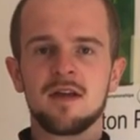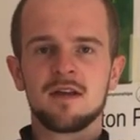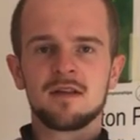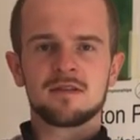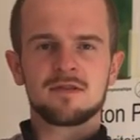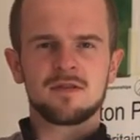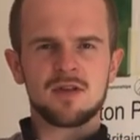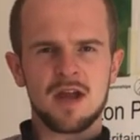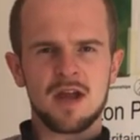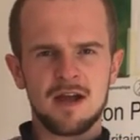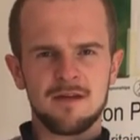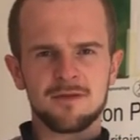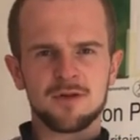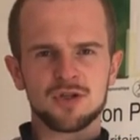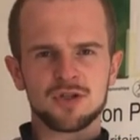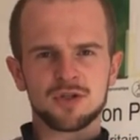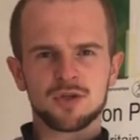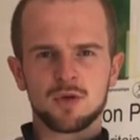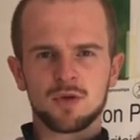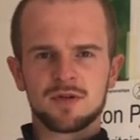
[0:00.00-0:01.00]
so that you have your
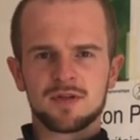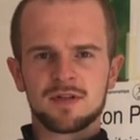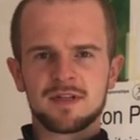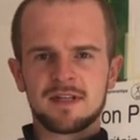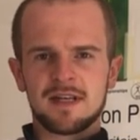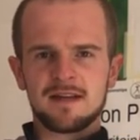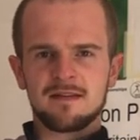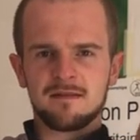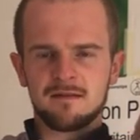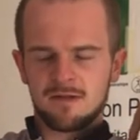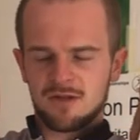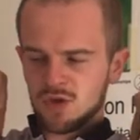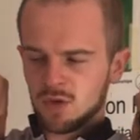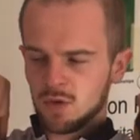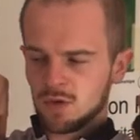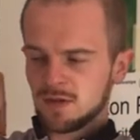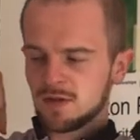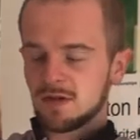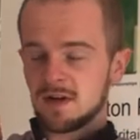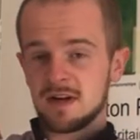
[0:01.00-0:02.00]
shoulder
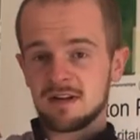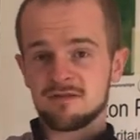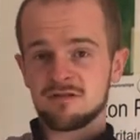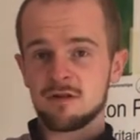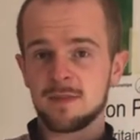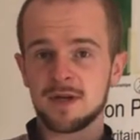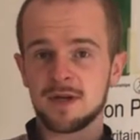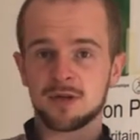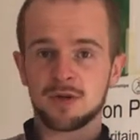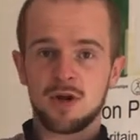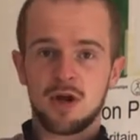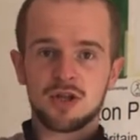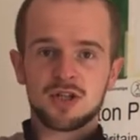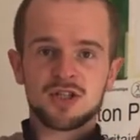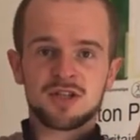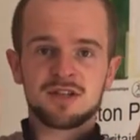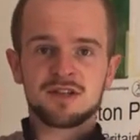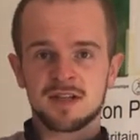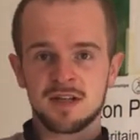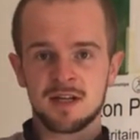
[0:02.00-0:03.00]
acromial
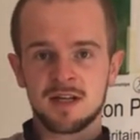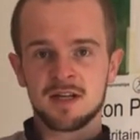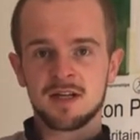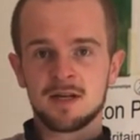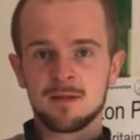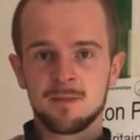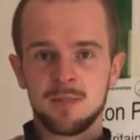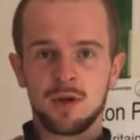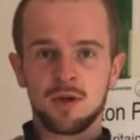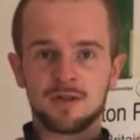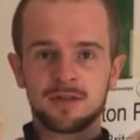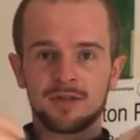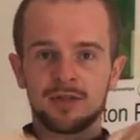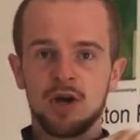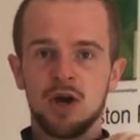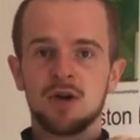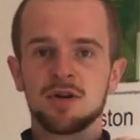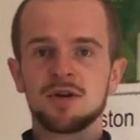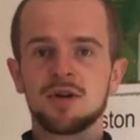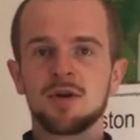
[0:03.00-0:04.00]
notches pulled
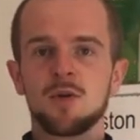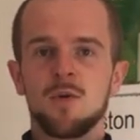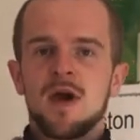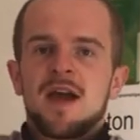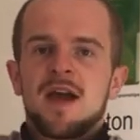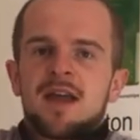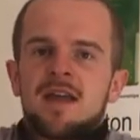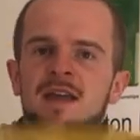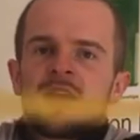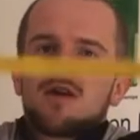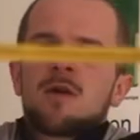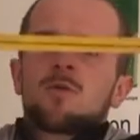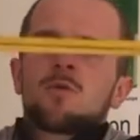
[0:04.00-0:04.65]
down and away.